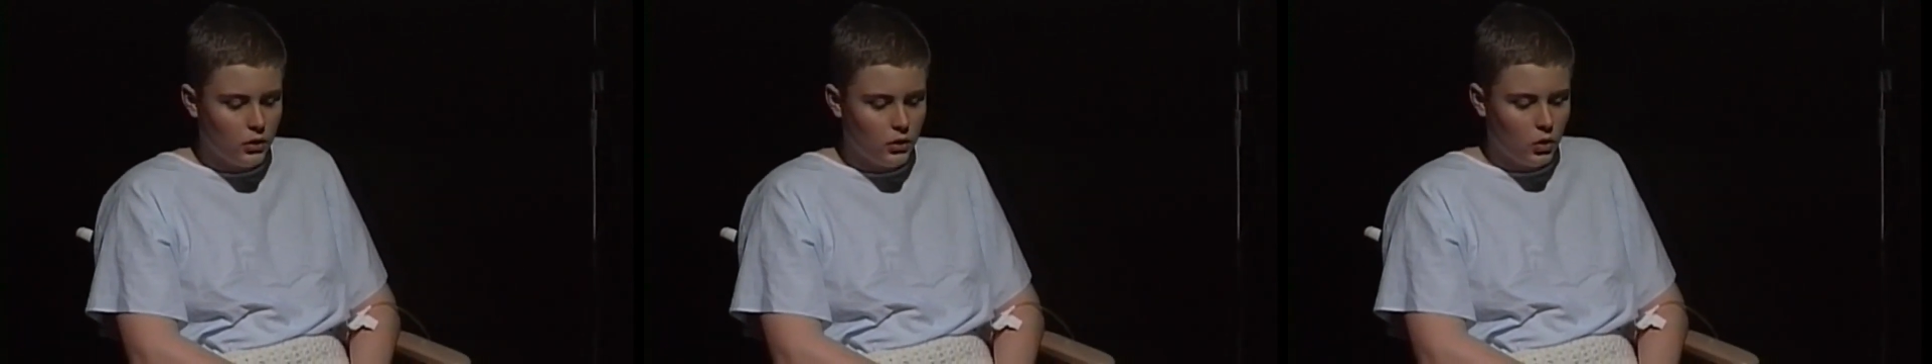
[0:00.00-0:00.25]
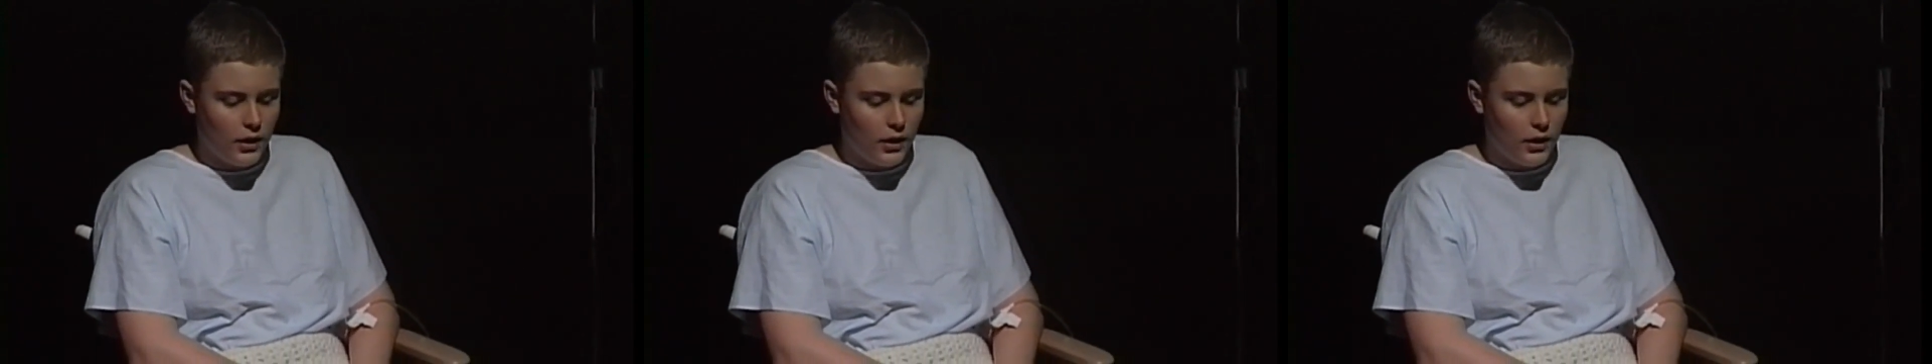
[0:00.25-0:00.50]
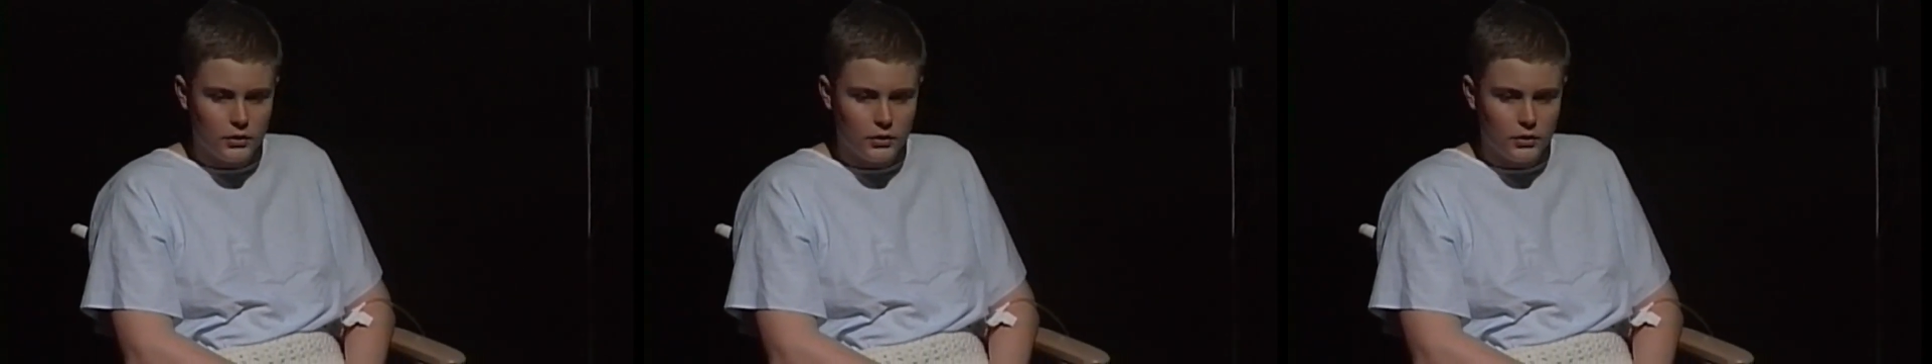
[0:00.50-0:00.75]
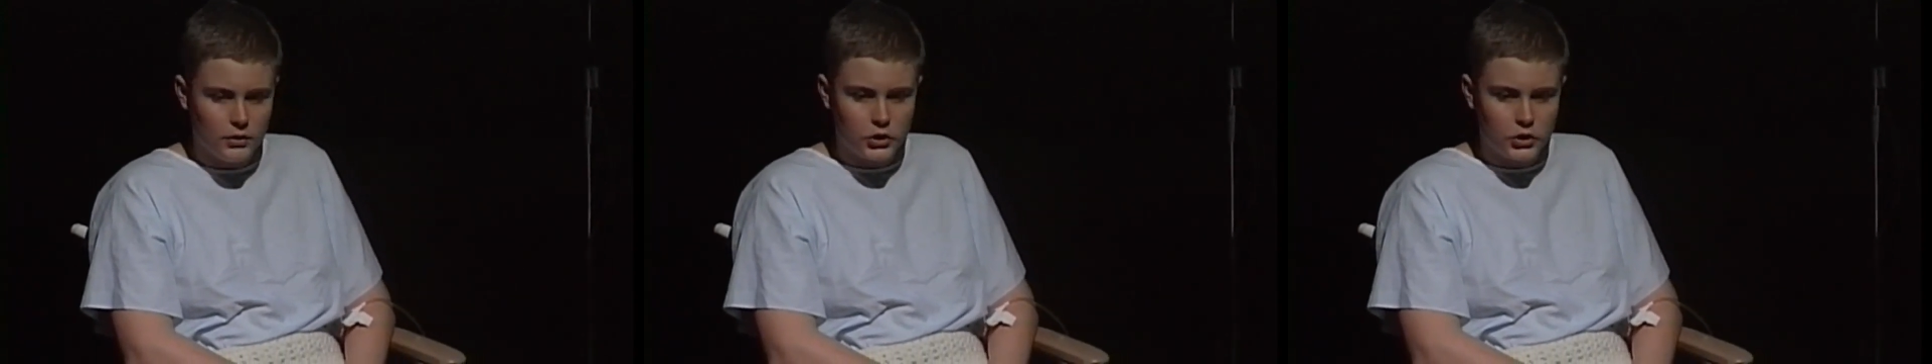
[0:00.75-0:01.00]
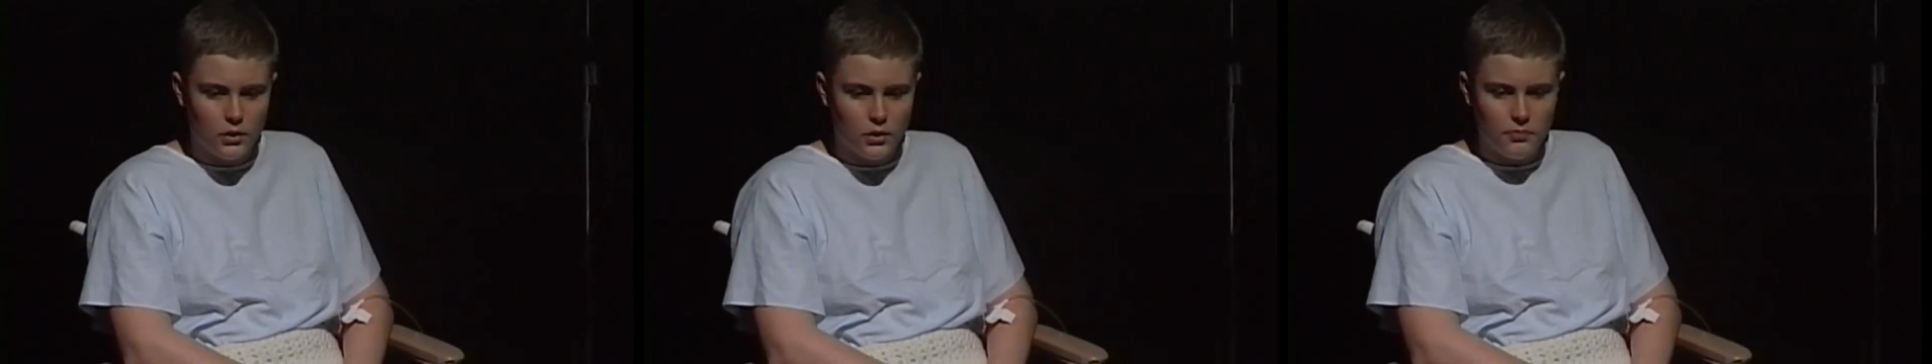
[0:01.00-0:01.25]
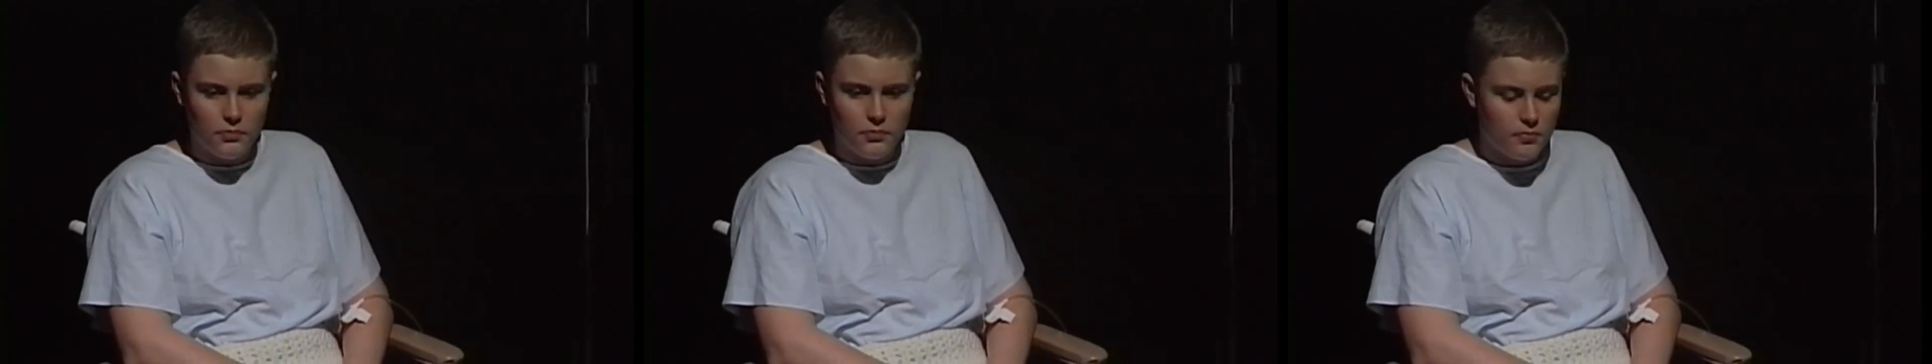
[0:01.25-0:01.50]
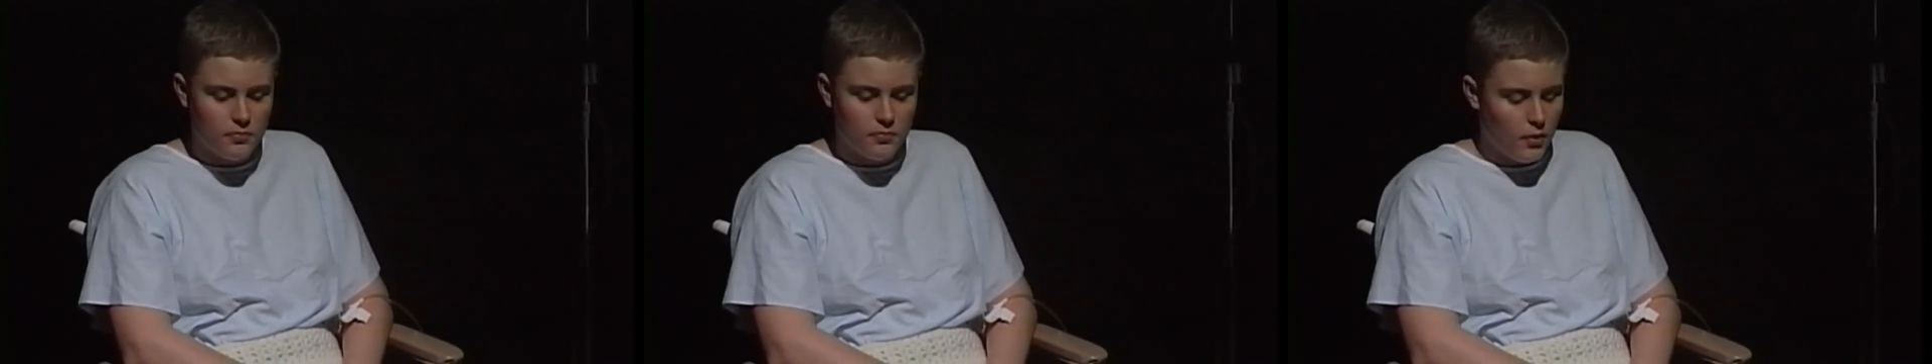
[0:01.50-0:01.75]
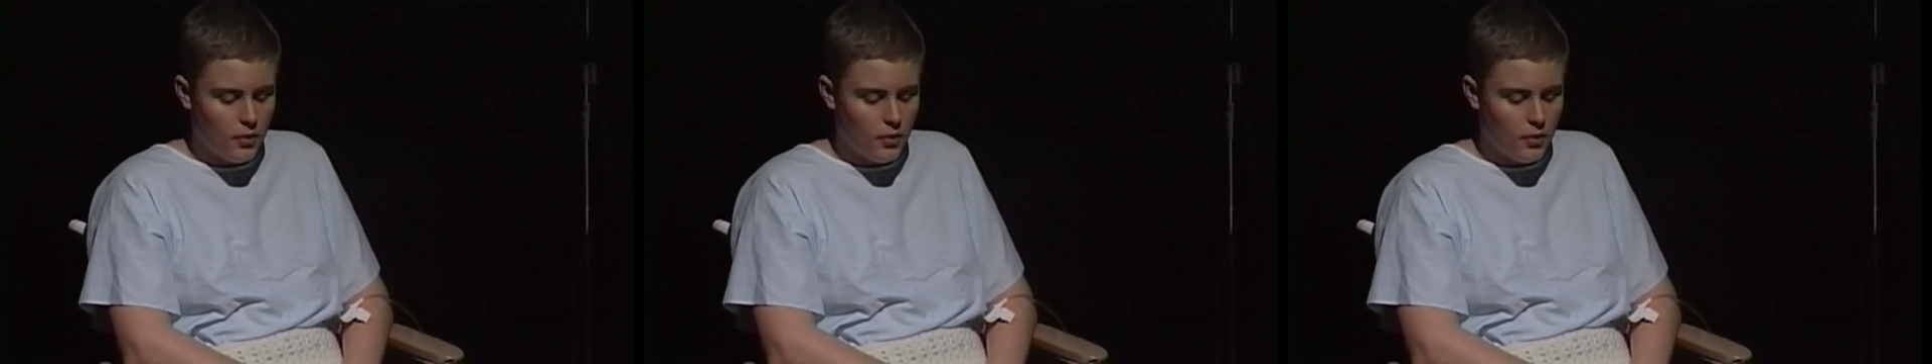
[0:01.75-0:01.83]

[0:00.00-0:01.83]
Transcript: far longer than any of us should have.